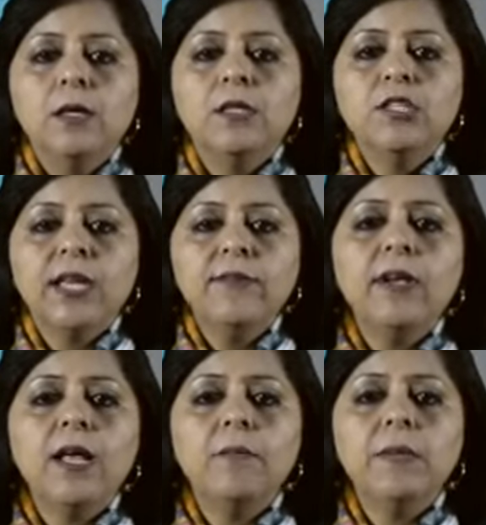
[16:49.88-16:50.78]
The
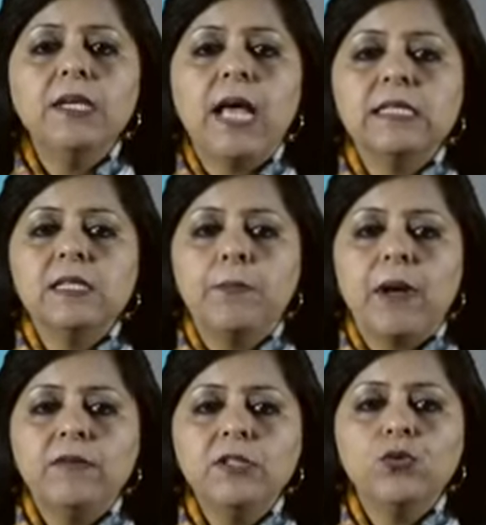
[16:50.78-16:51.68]
central government has the
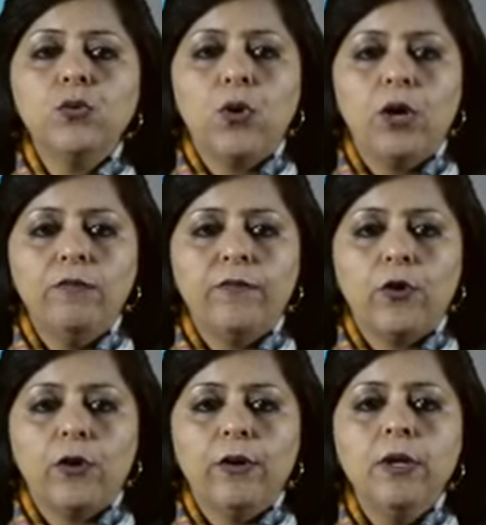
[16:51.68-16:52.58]
power to call
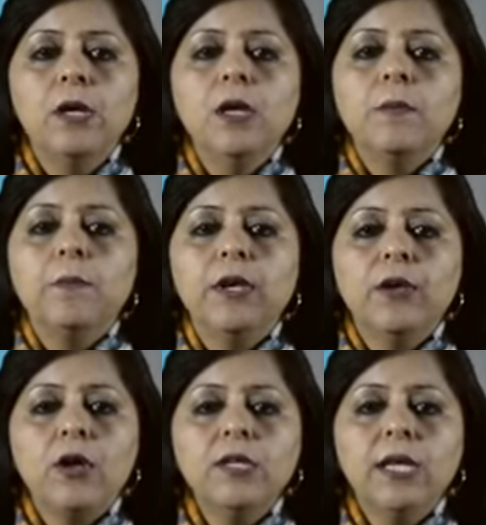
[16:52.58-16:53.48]
for
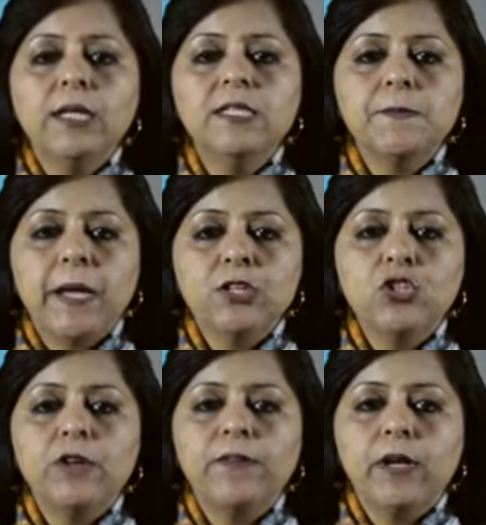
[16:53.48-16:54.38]
periodic
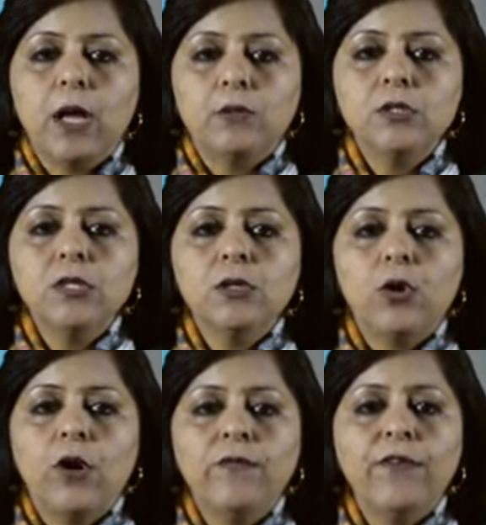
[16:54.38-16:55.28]
inspection of accounts
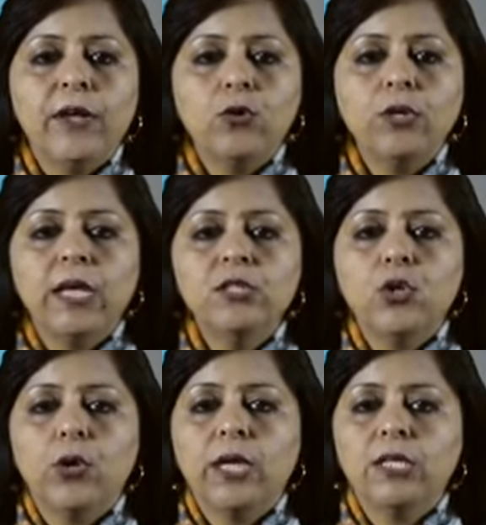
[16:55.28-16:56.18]
of recognized
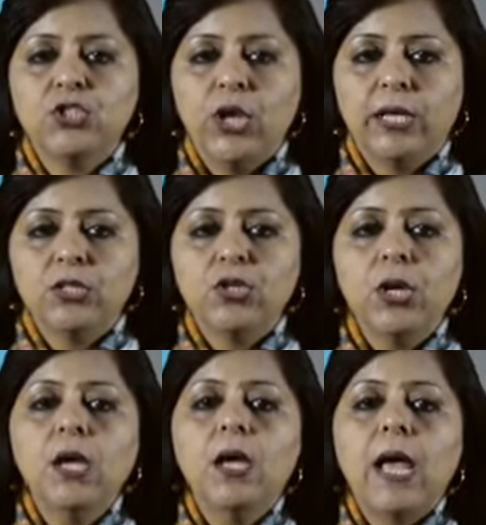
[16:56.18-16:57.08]
stock exchange
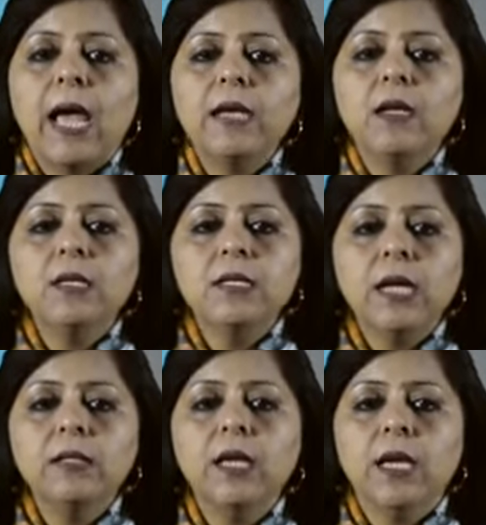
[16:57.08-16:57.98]
and
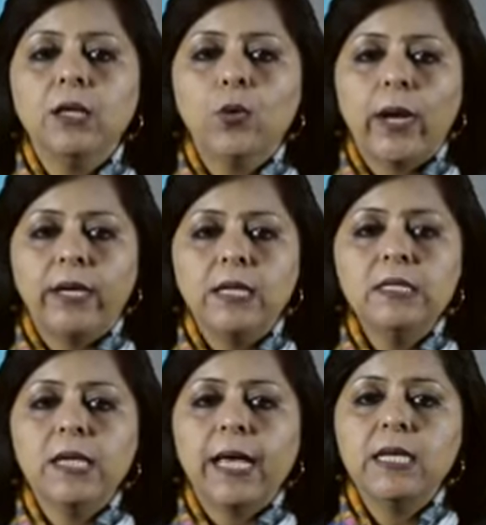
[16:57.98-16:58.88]
conduct the
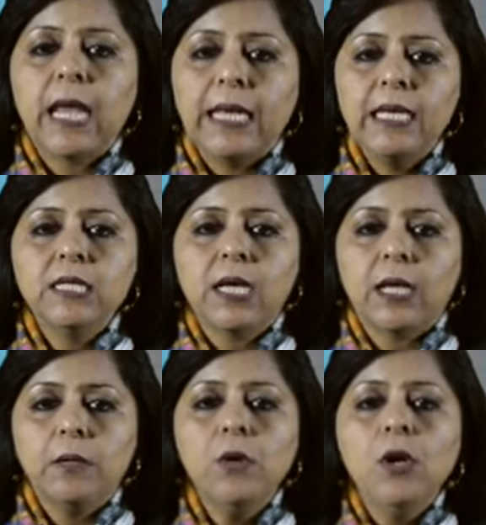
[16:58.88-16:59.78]
inquiries at any
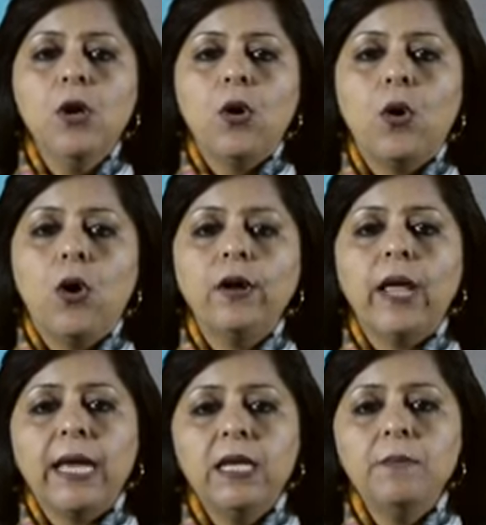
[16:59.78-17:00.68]
time or
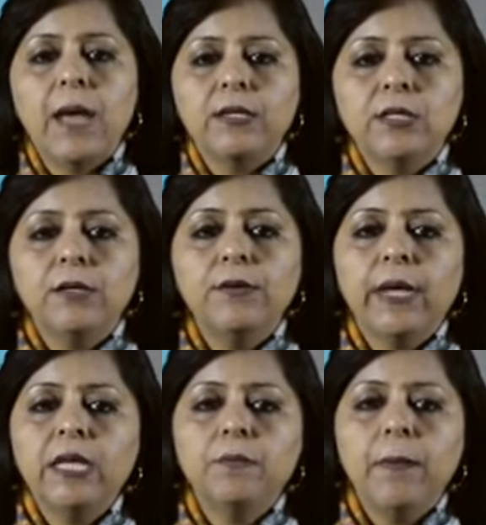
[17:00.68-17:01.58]
any matter
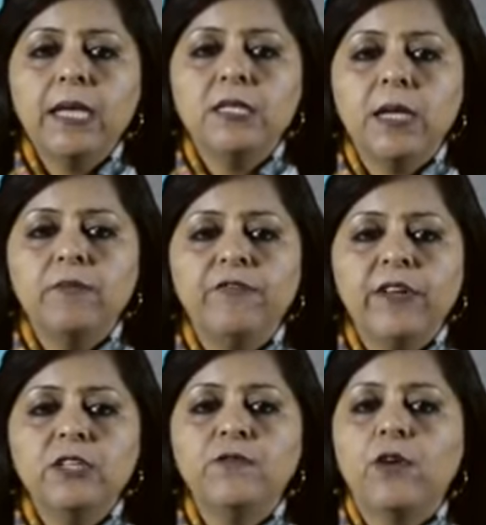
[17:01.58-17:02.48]
it may deem
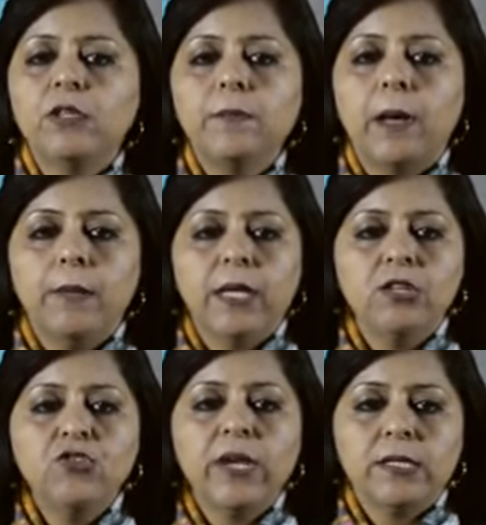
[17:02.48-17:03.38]
fit for the public
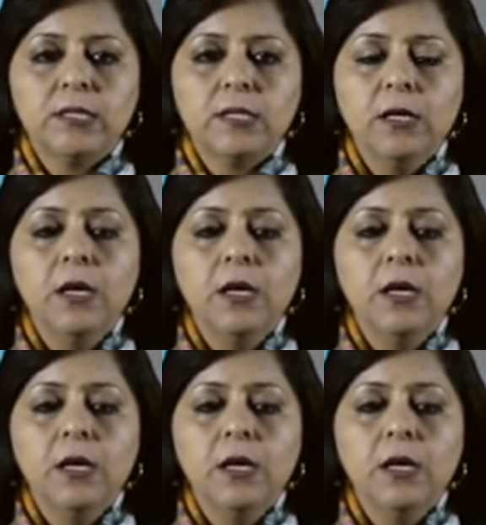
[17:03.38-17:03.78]
interest.